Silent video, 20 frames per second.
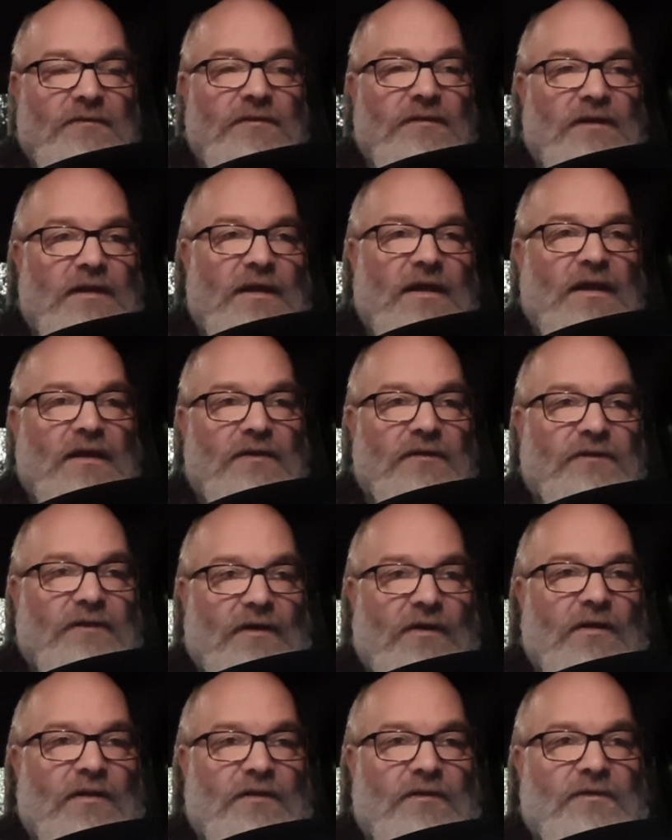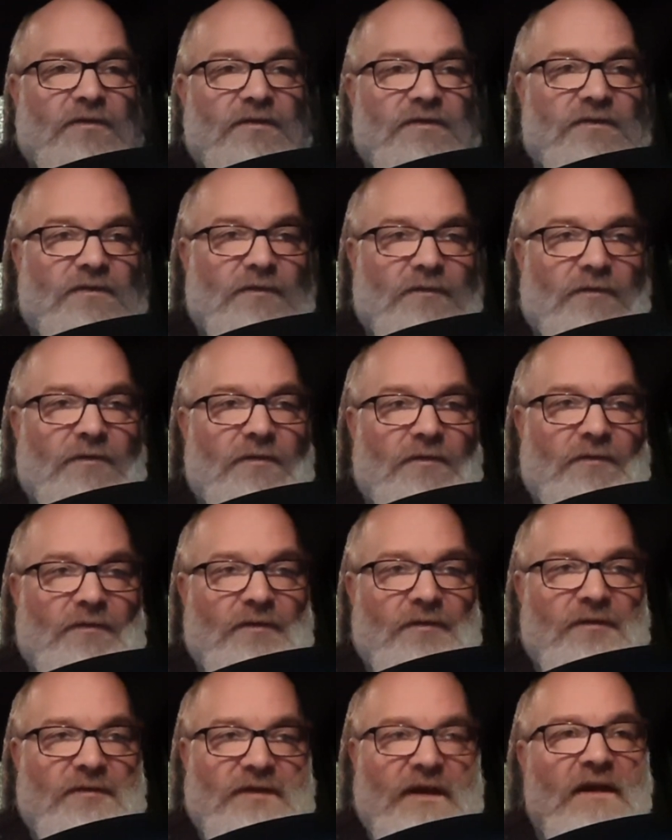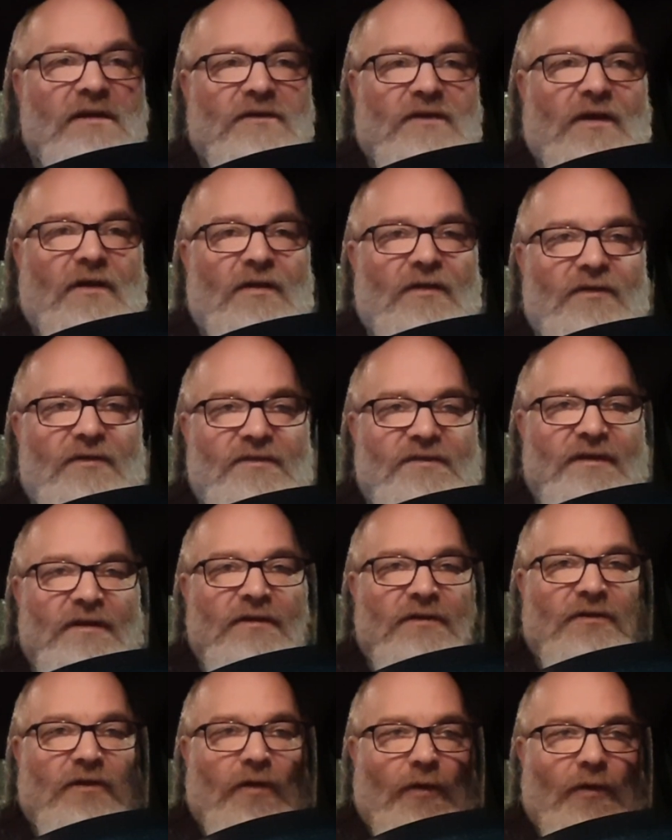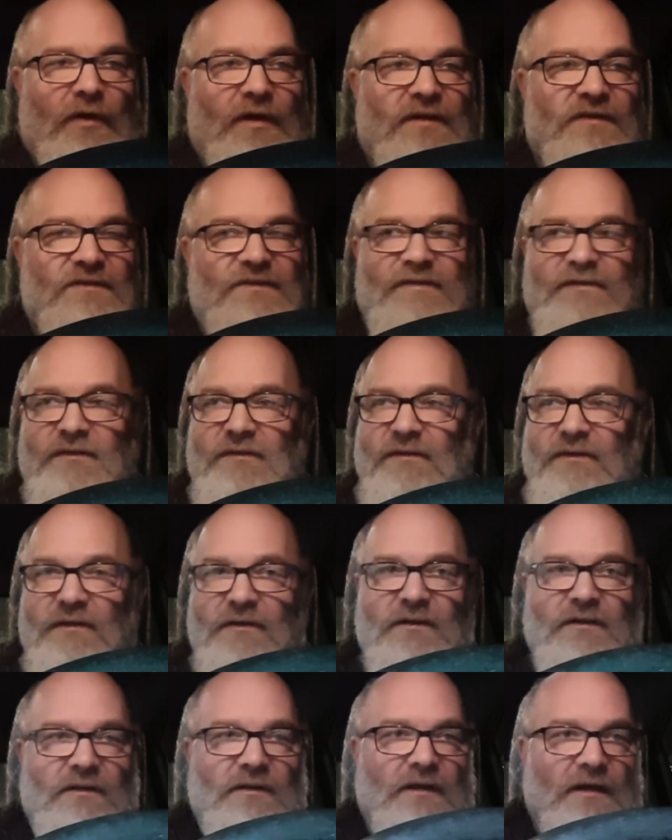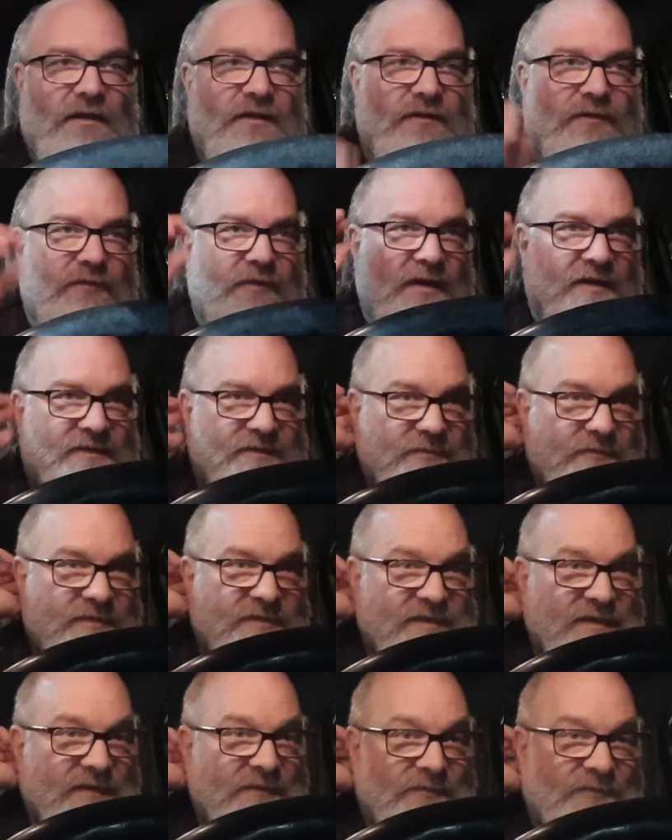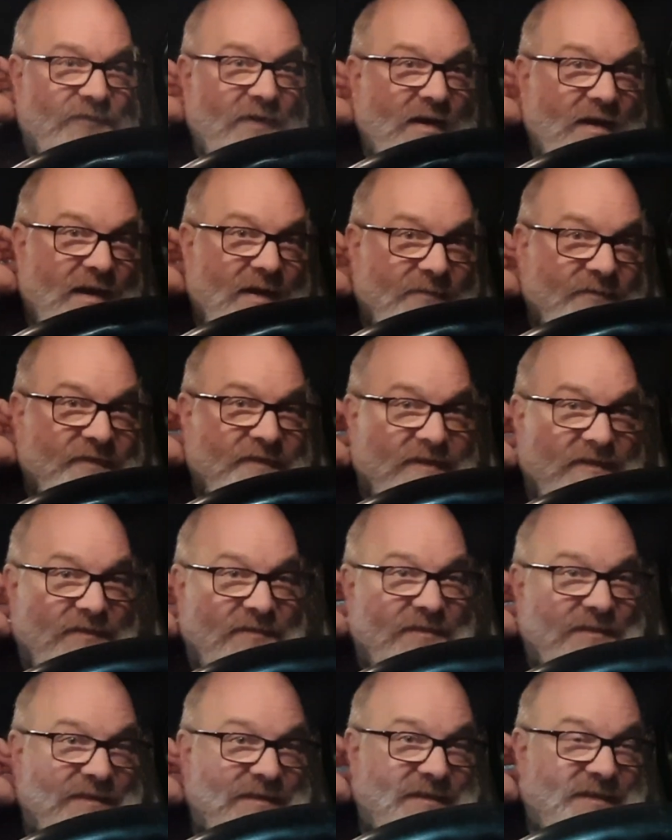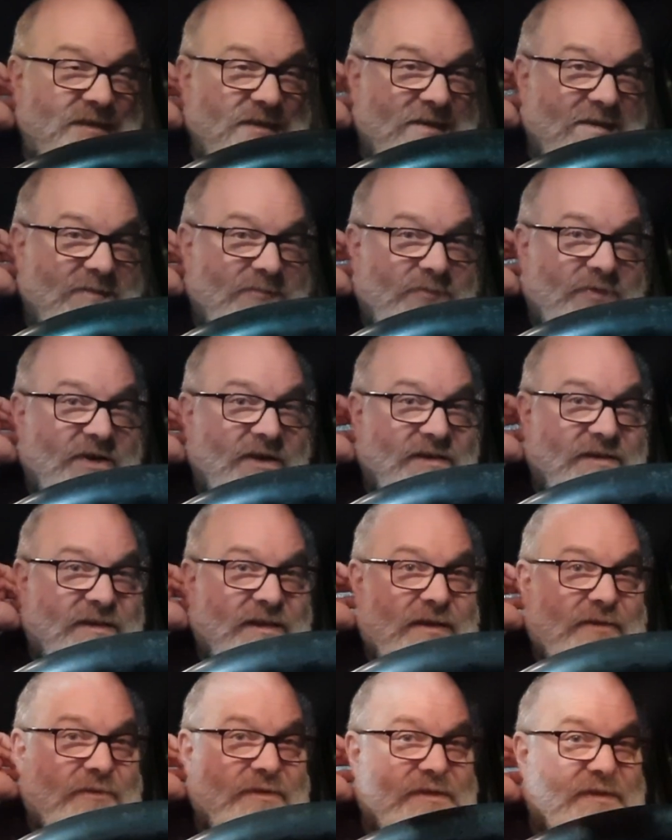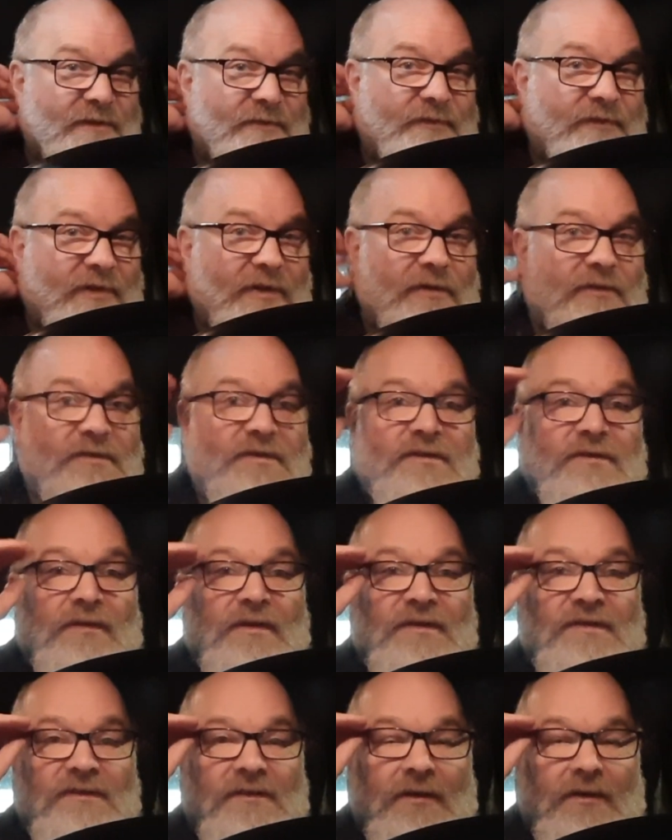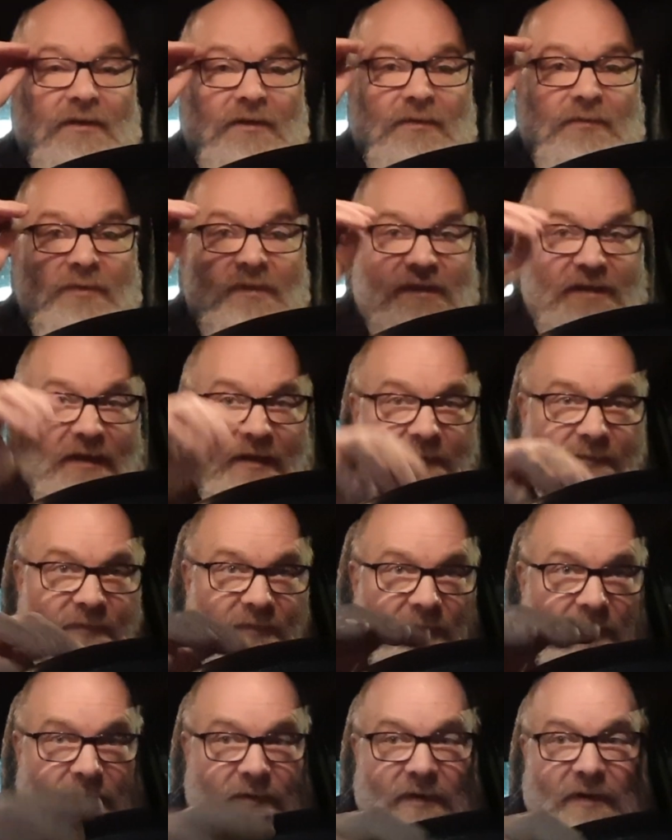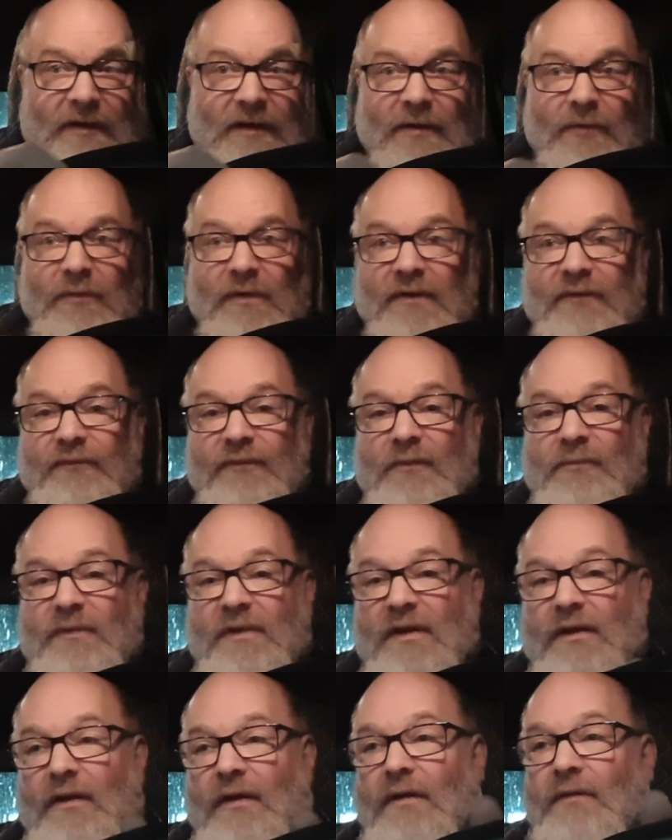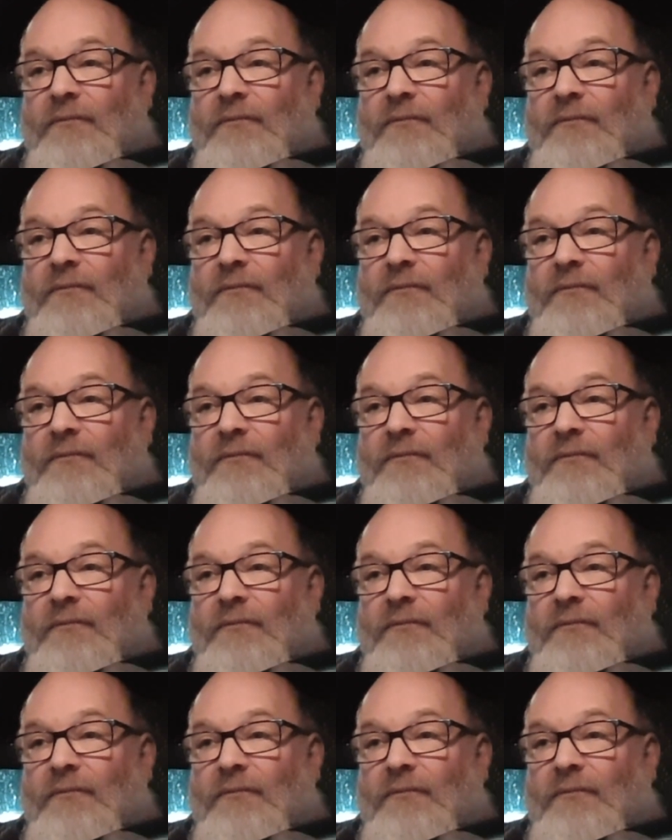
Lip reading: $8 or $10 in coins, and the rest was in fives. But that was a float, so I started with that float and I went from there.